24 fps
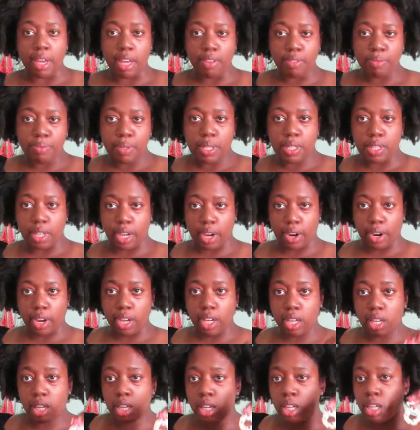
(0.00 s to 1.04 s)
even be
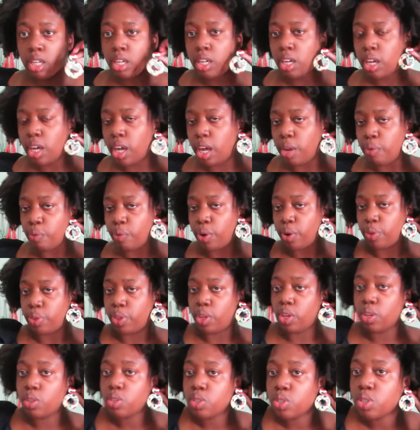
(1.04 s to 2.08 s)
daring and wear
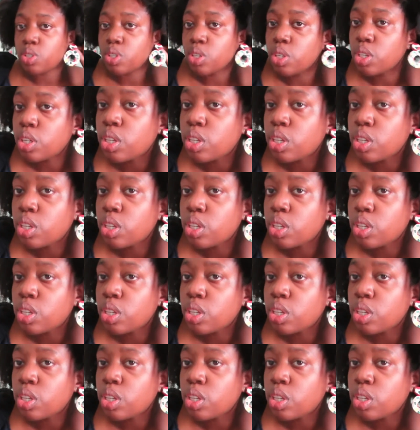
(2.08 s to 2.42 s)
these.